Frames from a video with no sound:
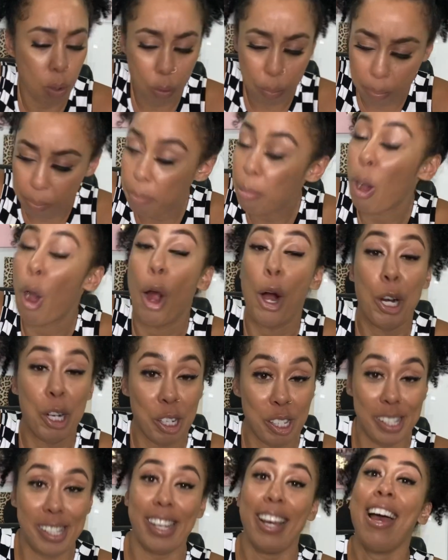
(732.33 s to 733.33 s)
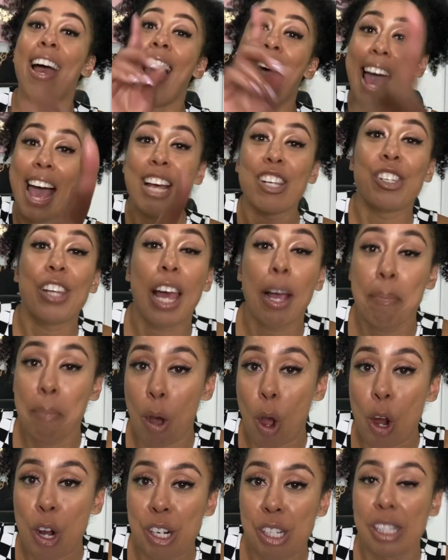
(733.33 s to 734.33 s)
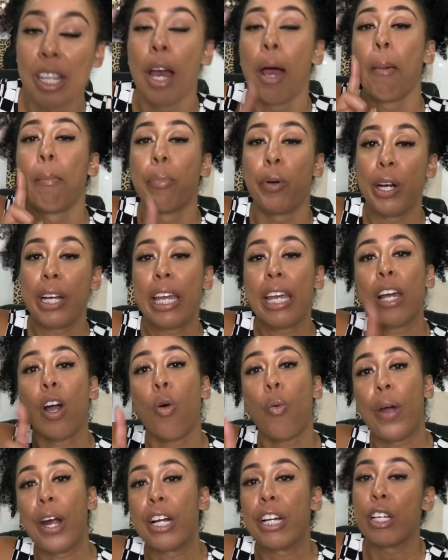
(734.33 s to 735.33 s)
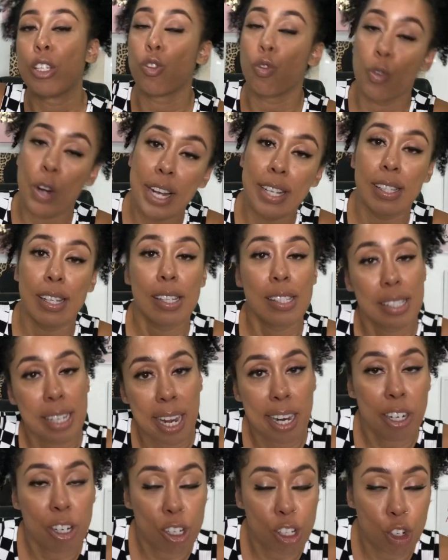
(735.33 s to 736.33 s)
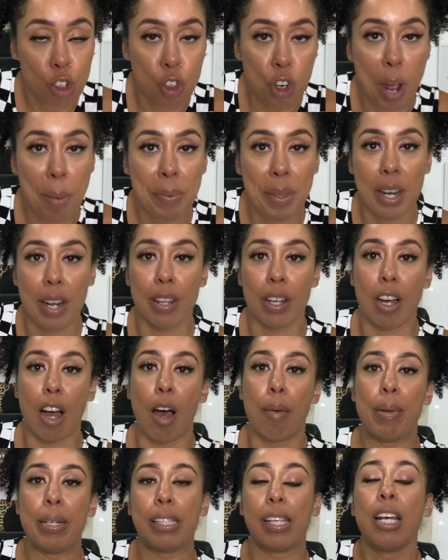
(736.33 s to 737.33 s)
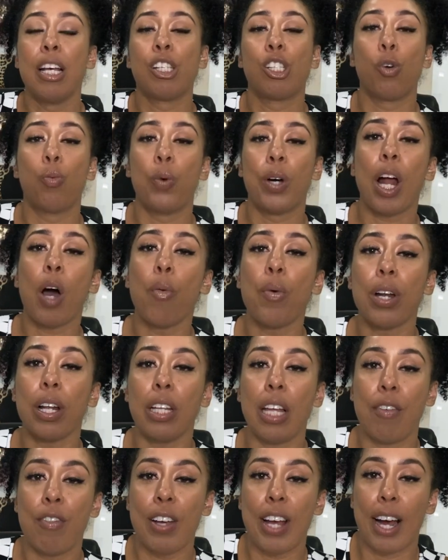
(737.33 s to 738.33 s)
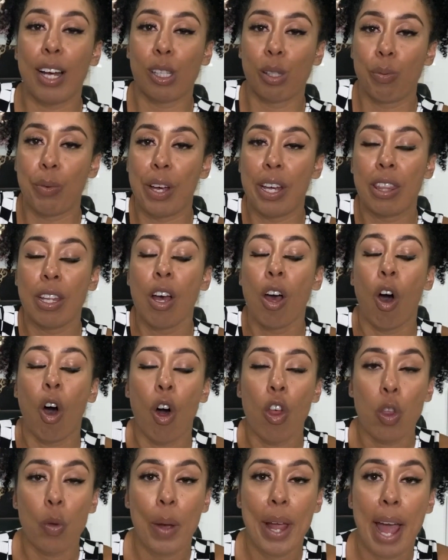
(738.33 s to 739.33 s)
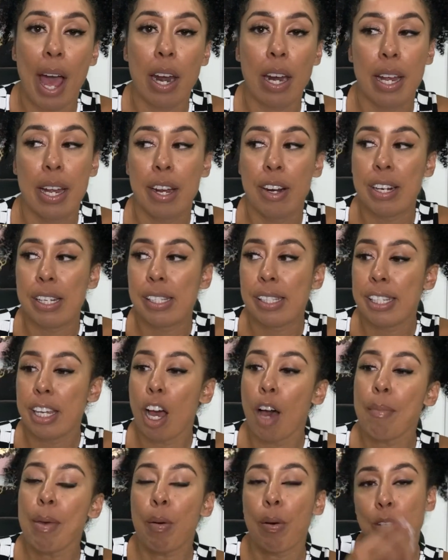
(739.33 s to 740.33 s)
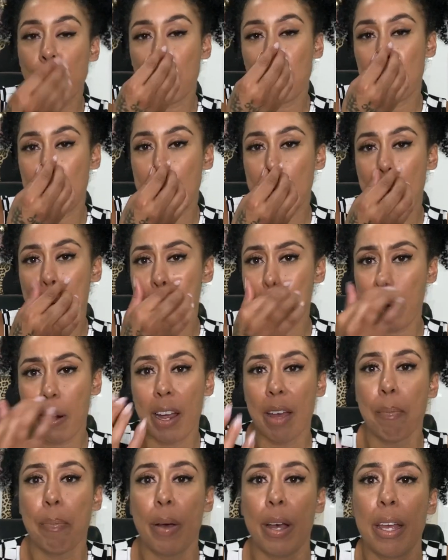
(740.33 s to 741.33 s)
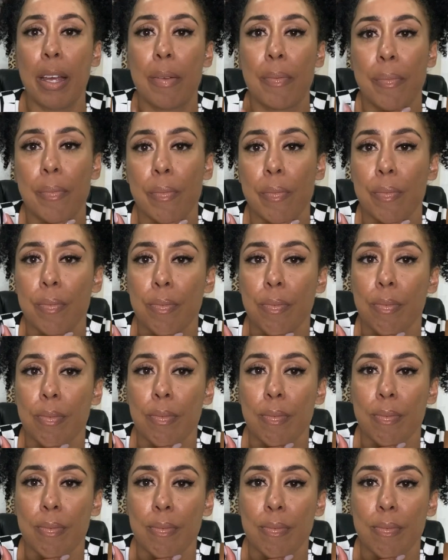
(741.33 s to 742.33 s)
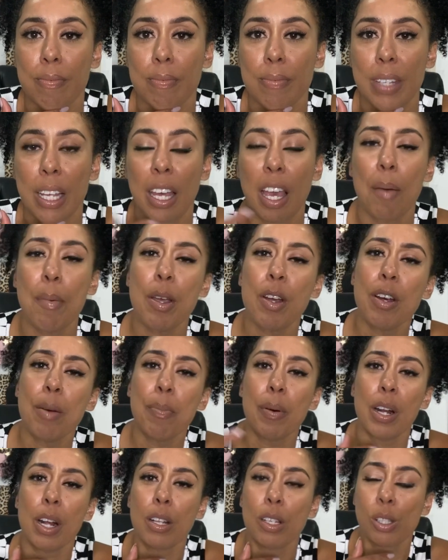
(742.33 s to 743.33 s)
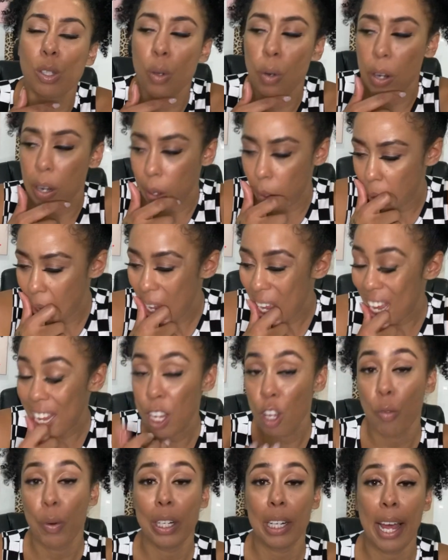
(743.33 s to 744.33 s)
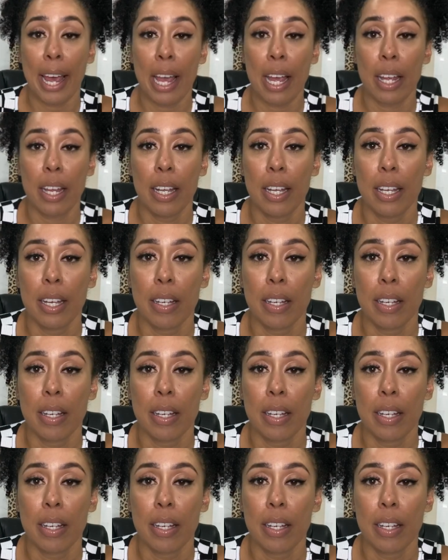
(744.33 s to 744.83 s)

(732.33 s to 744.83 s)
bars. Hashtag bars. Bringing awareness, raising standards. Drop that in the comments. So what I want to leave you guys with on the way out of here is tell me what you think. Give me your input. Give me your input on the story. Can you relate?